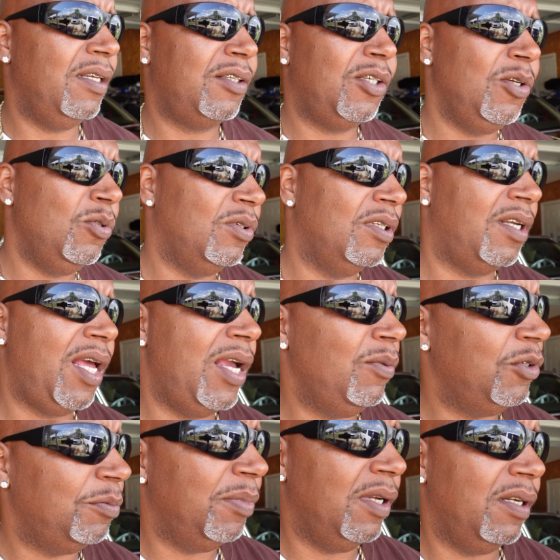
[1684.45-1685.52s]
Excuse the
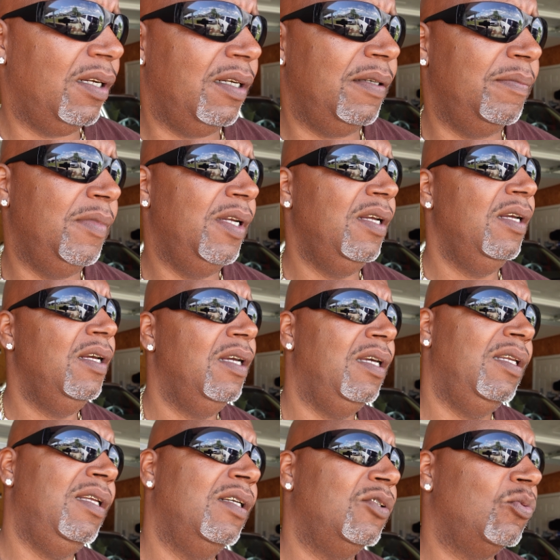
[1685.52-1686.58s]
language, but Uh,
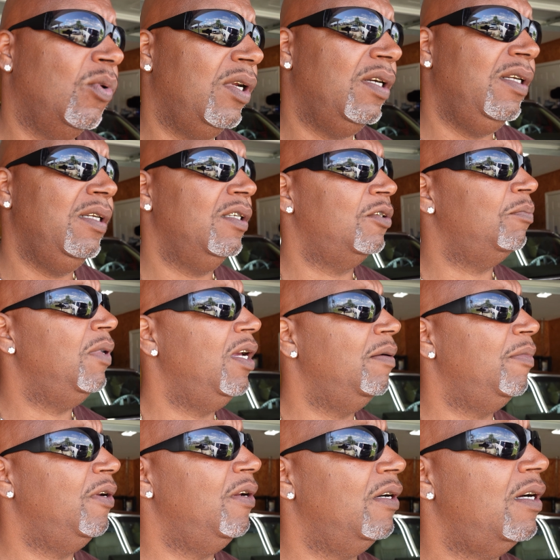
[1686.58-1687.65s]
it is what it is, man.
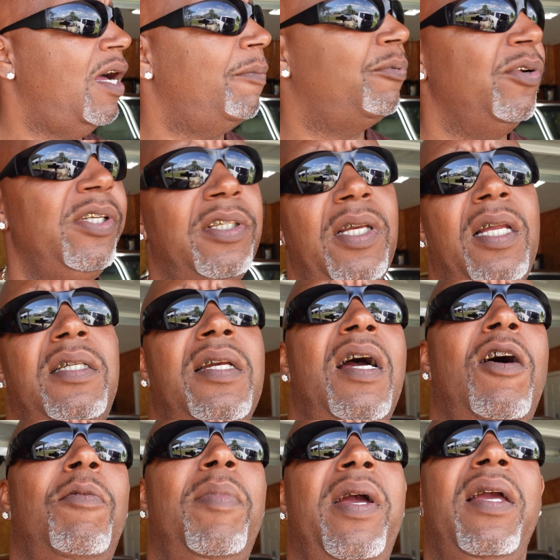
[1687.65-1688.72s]
But uh, I appreciate
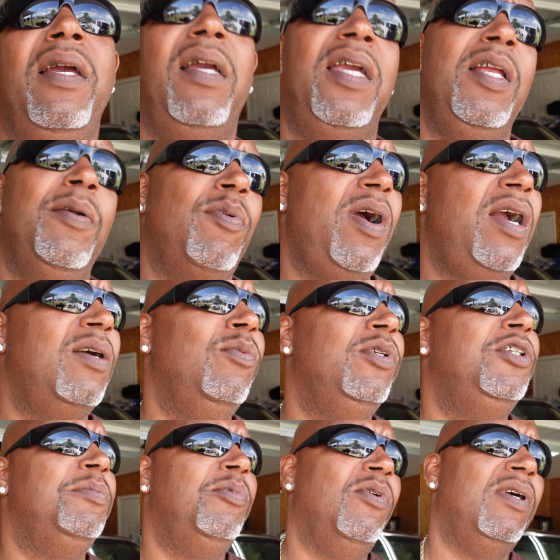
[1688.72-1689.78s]
y'all, man. Keep rocking
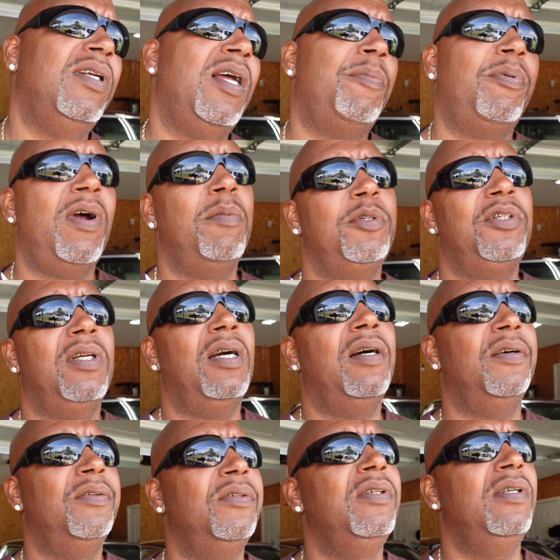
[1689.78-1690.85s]
with your boy, and I promise
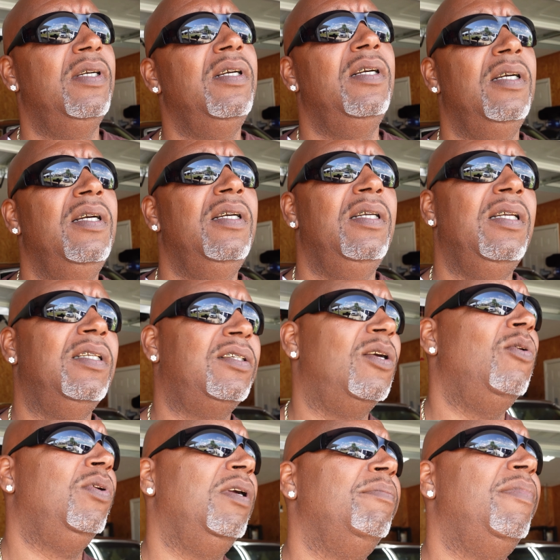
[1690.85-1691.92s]
y'all, it's
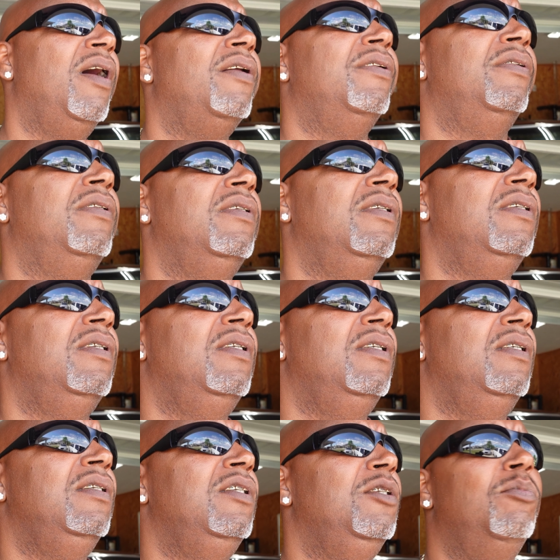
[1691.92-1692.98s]
gonna get better.
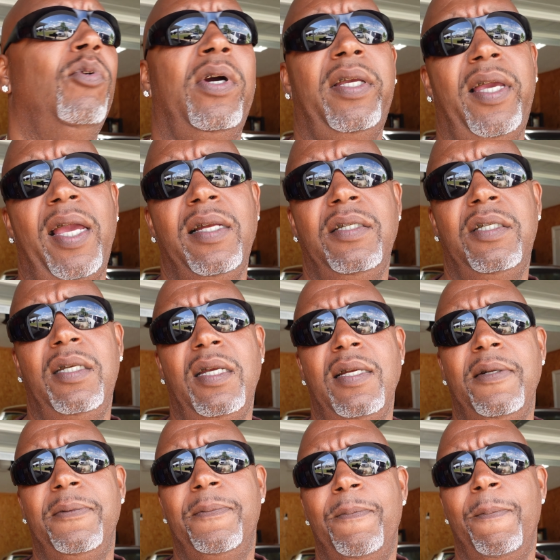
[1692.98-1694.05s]
It's your boy
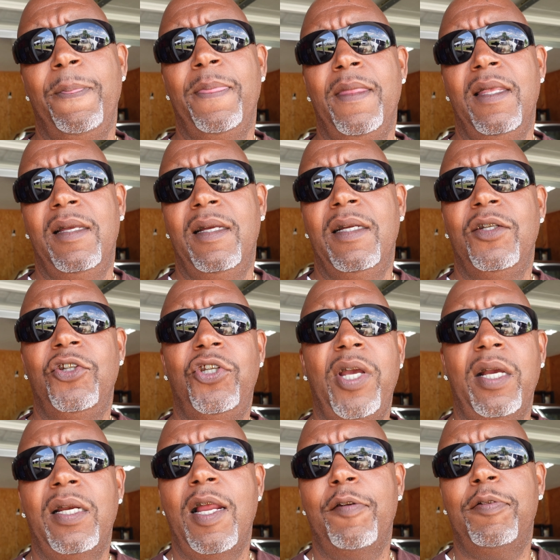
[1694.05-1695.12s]
KG,
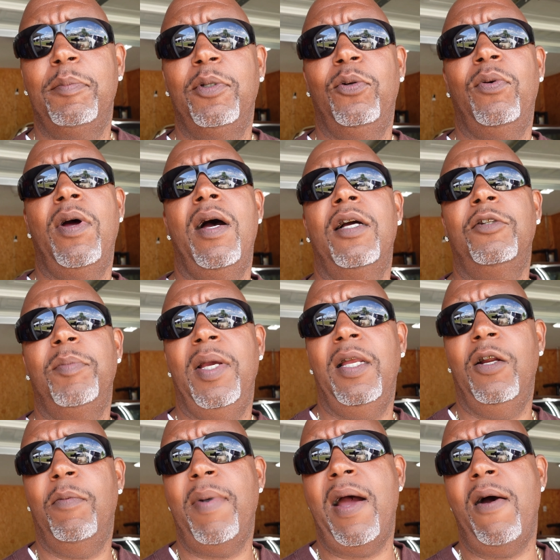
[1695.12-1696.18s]
checking out from the garage, man.
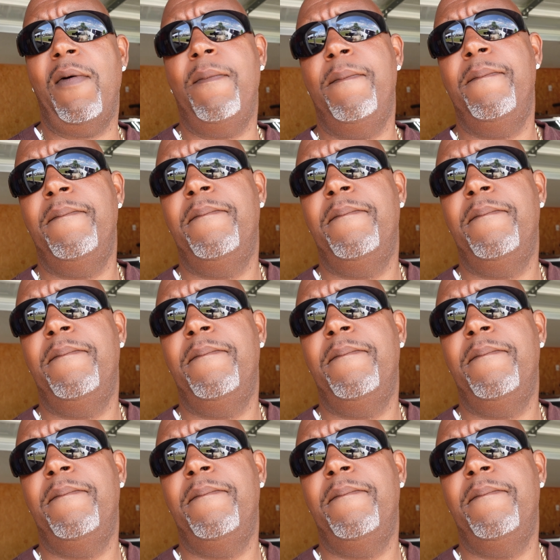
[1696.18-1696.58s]
I'm out.